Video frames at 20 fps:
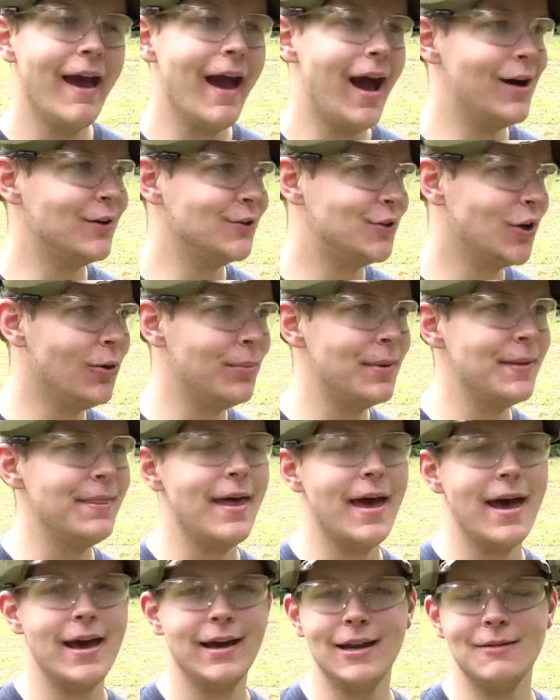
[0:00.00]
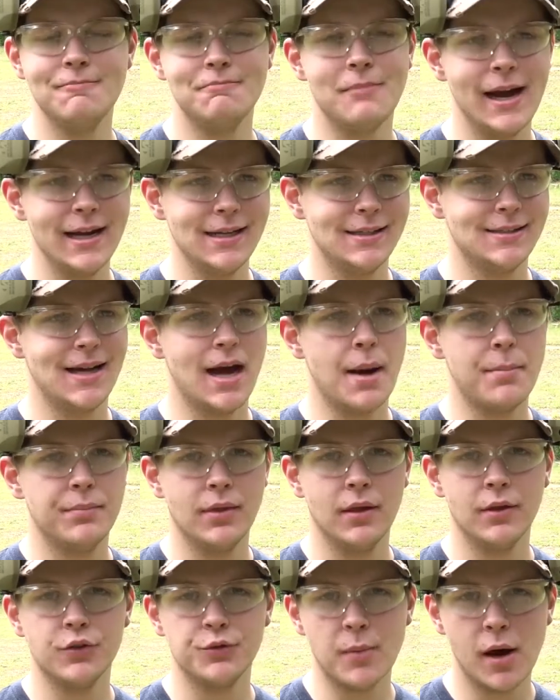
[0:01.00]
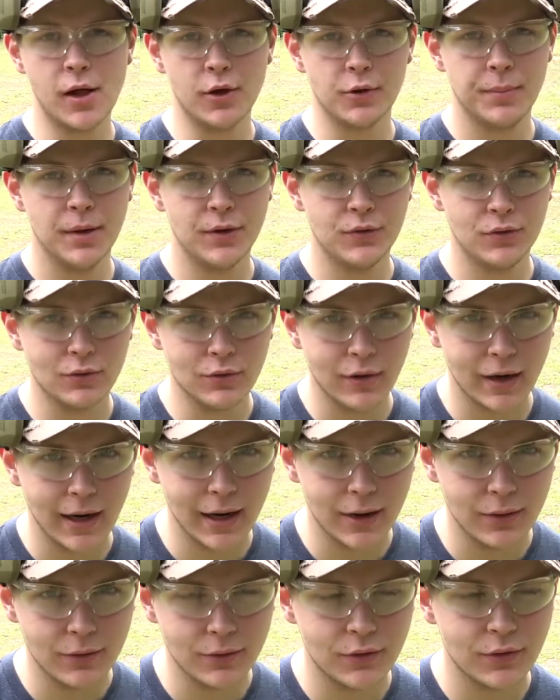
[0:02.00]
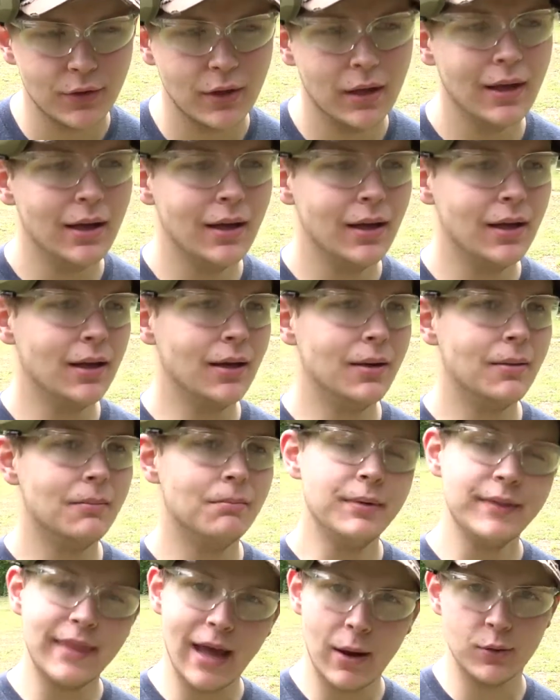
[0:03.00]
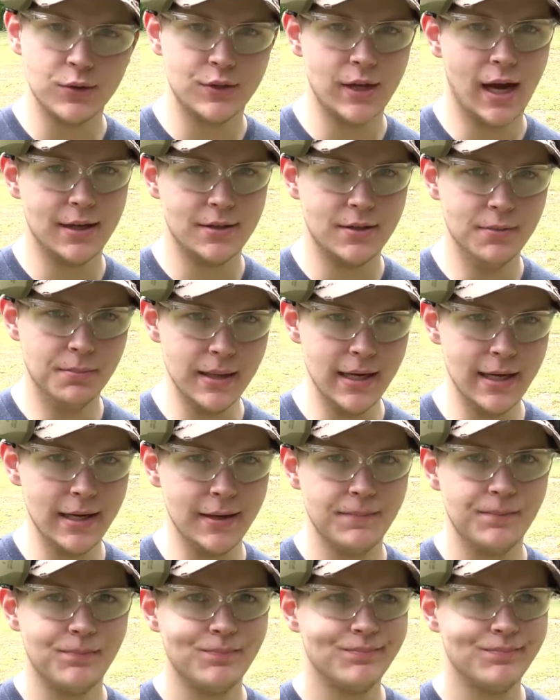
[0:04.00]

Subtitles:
I was hoping that it might stop the smaller pistol rounds, but that was not to be.